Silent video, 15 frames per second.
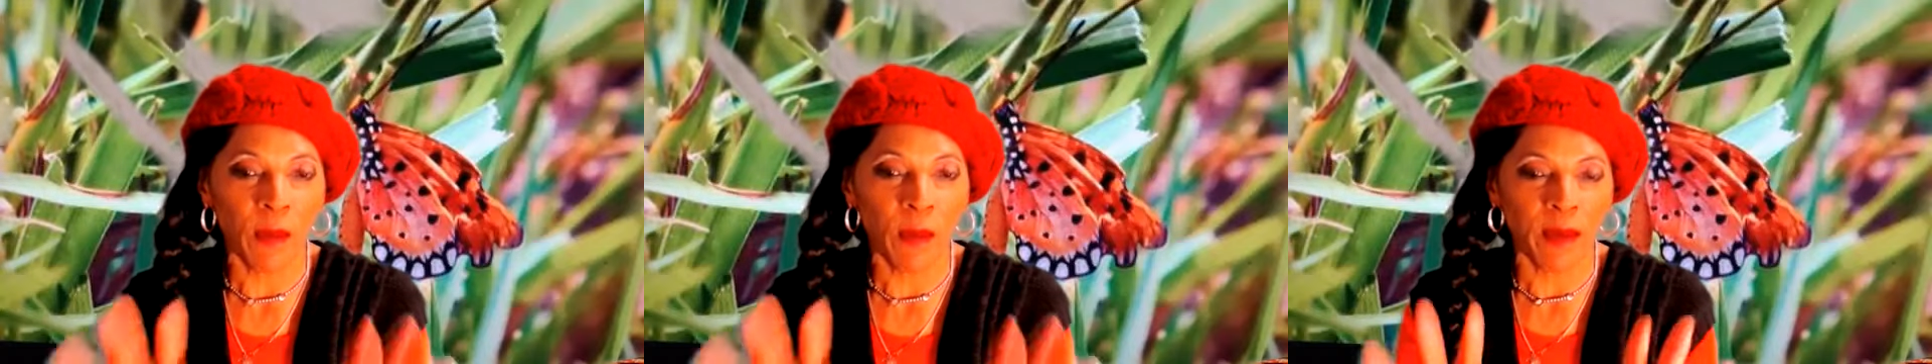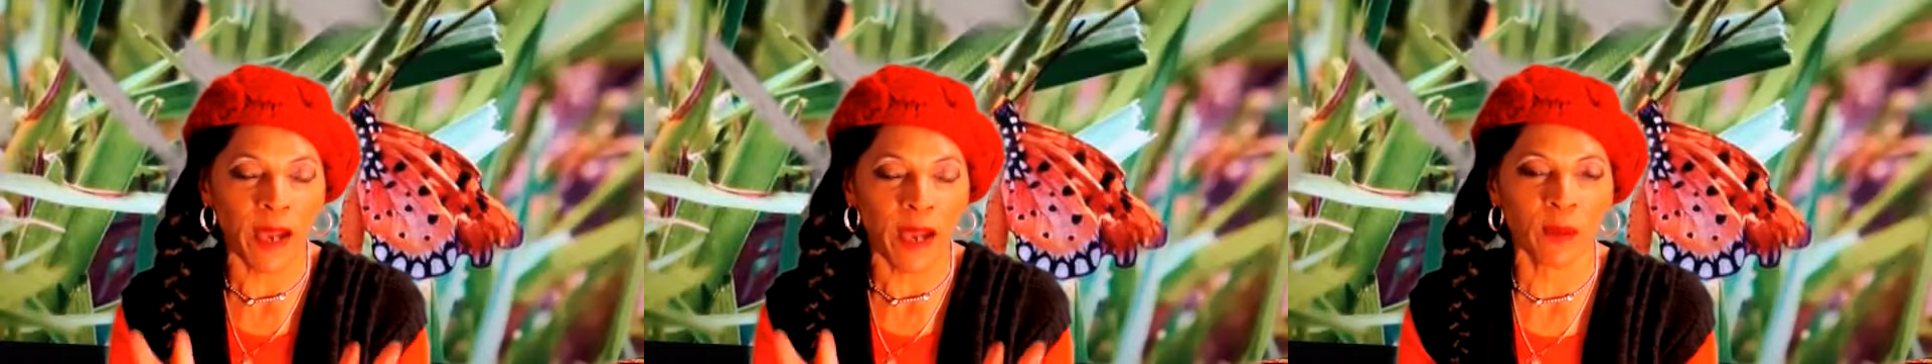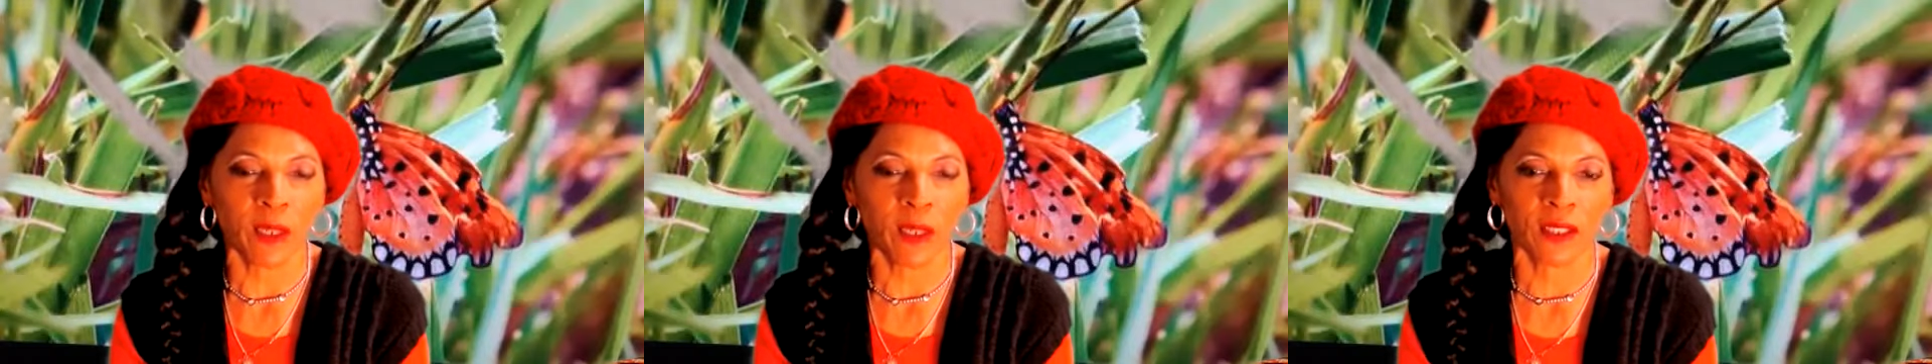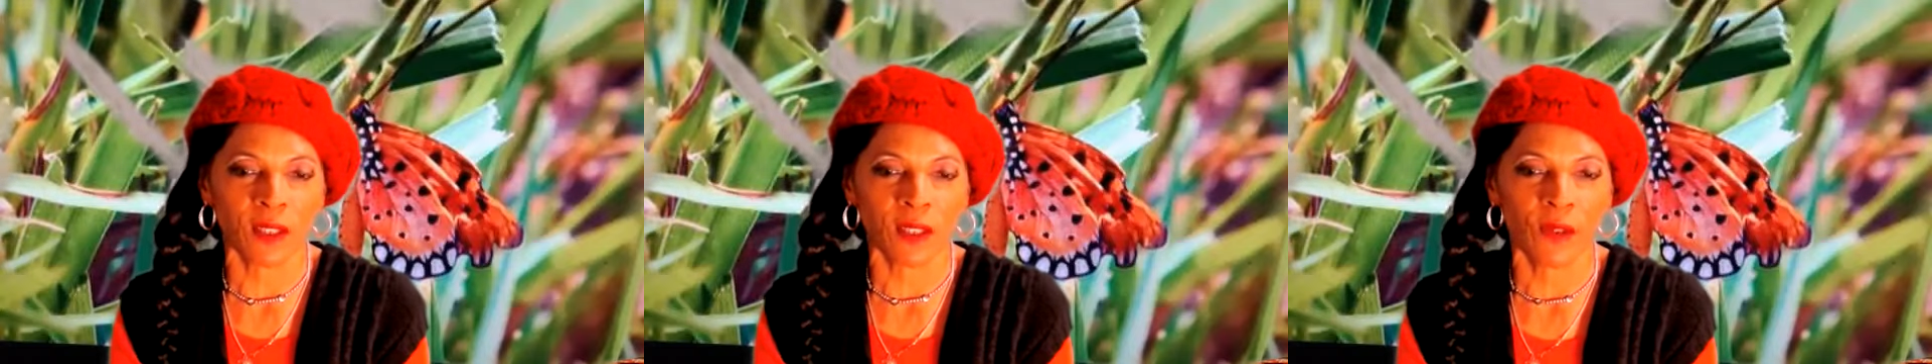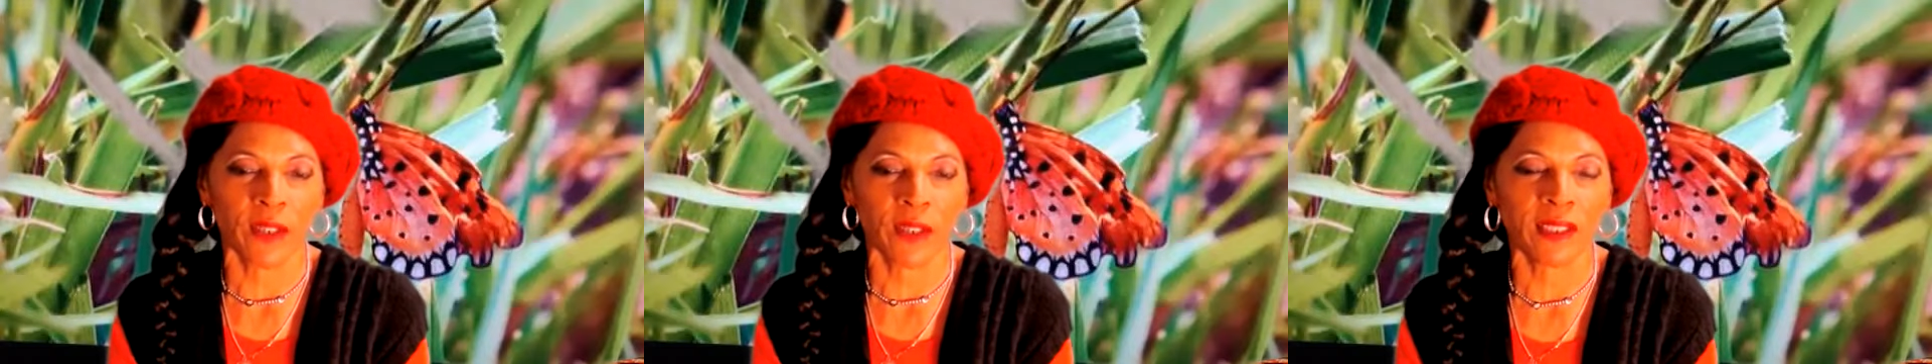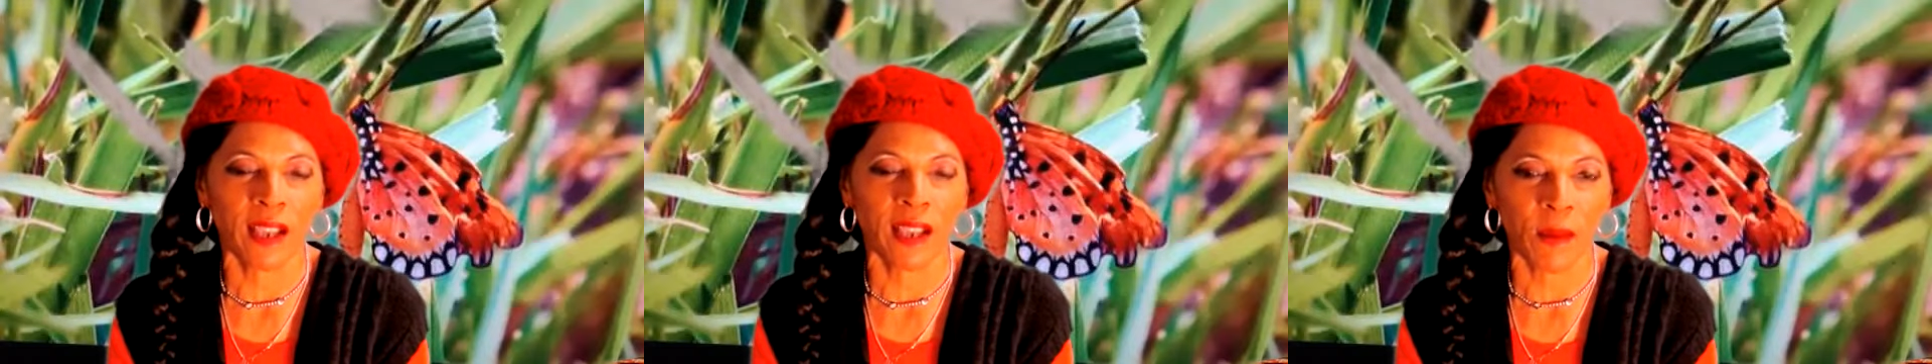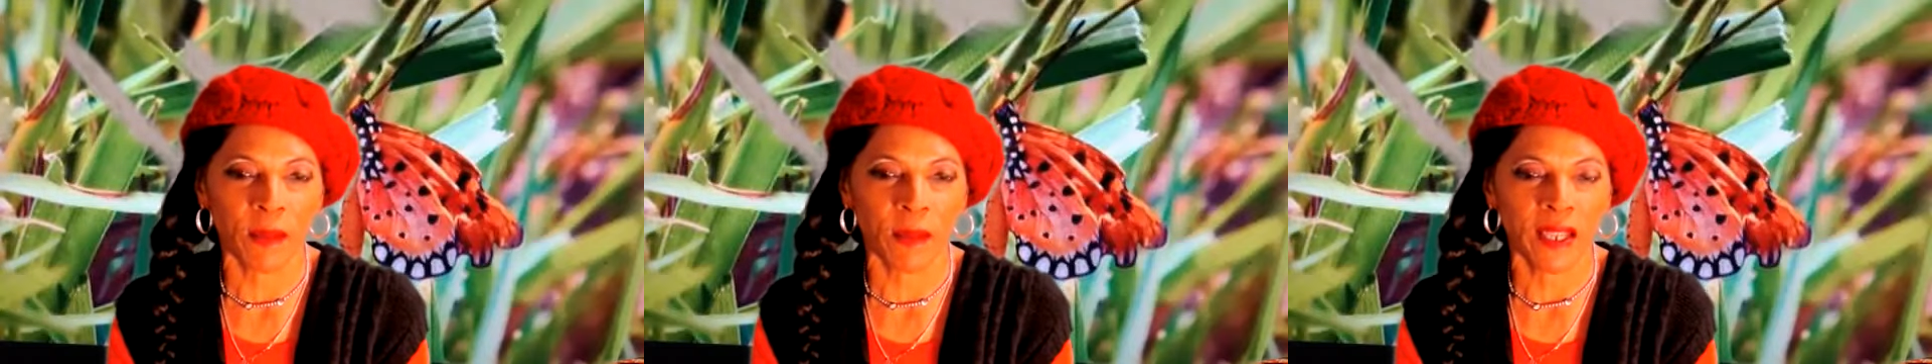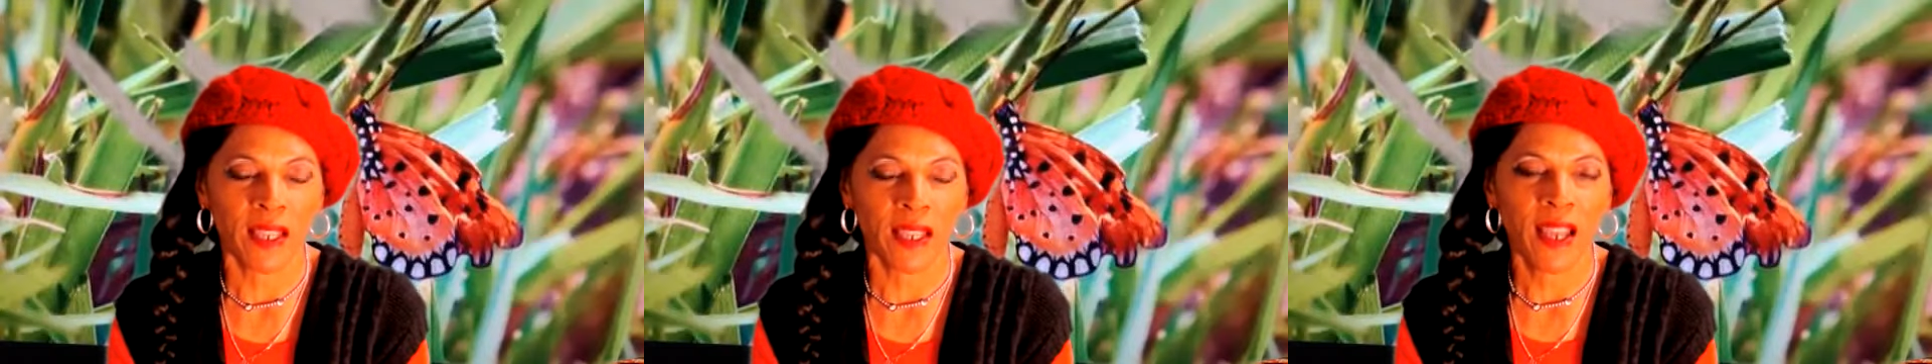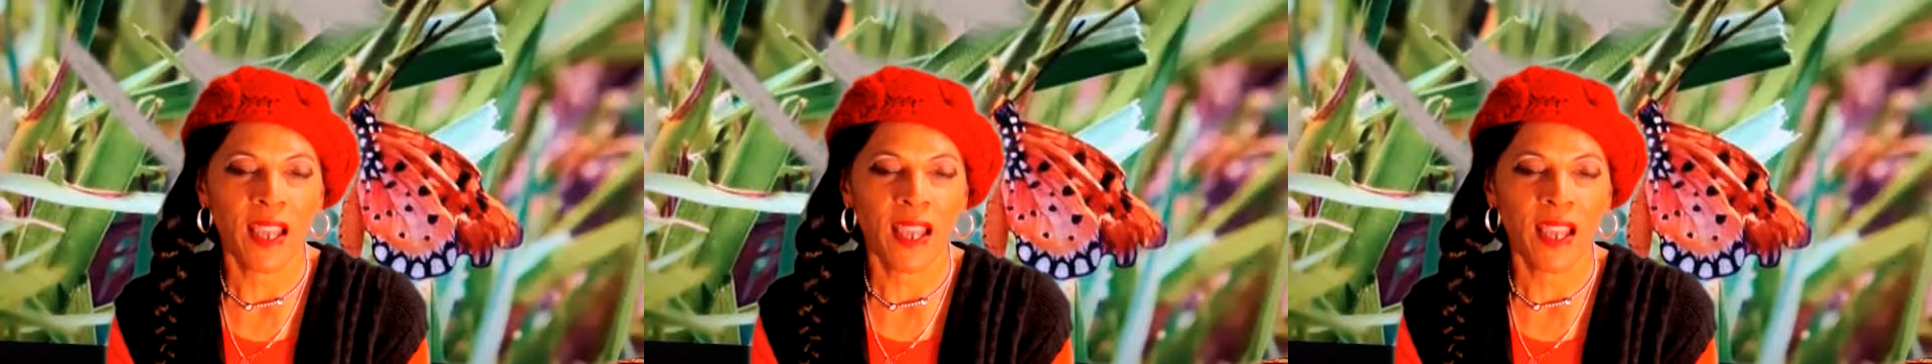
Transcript: me back when it's over and tell me.